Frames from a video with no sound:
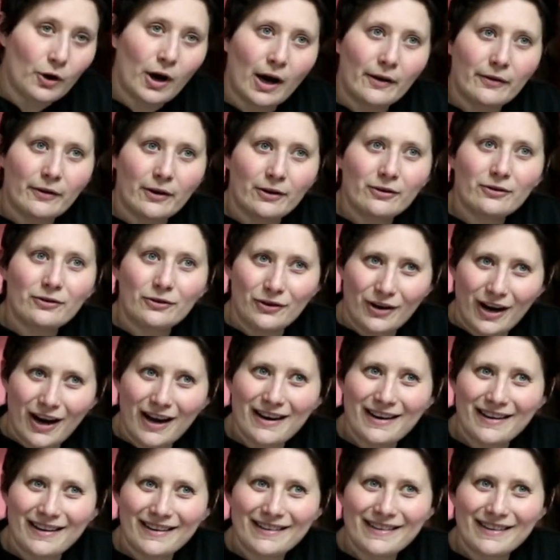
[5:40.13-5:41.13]
got this. You got
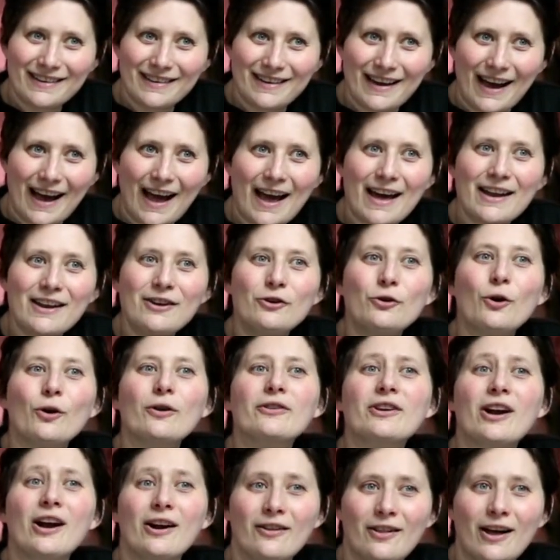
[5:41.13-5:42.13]
it. Go ahead.
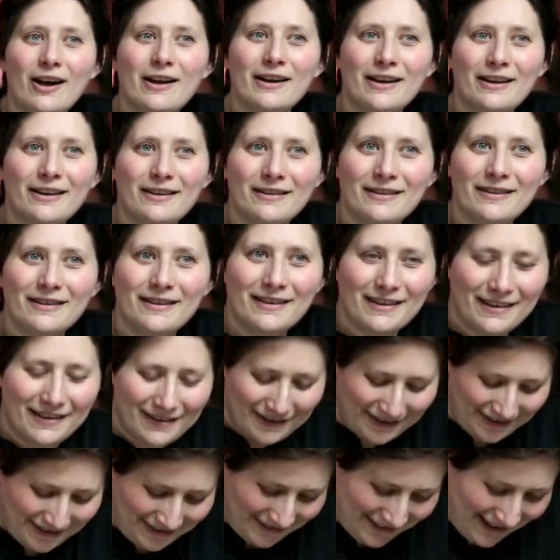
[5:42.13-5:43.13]
North Carolina.
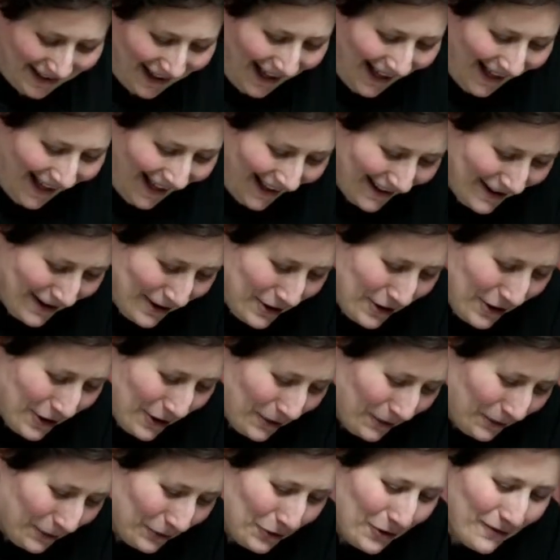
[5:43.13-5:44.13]

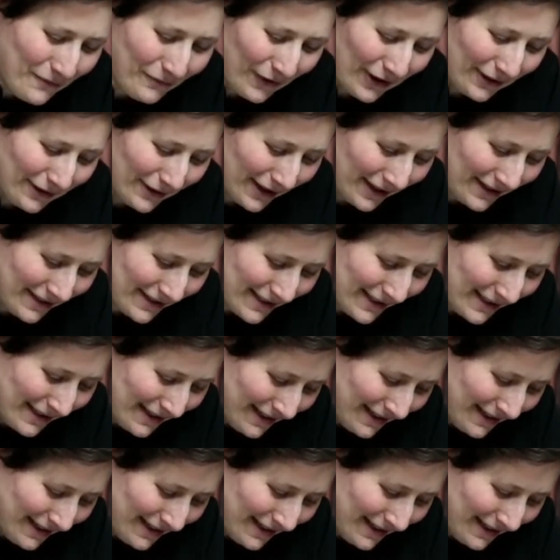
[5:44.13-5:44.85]
Newfoundland.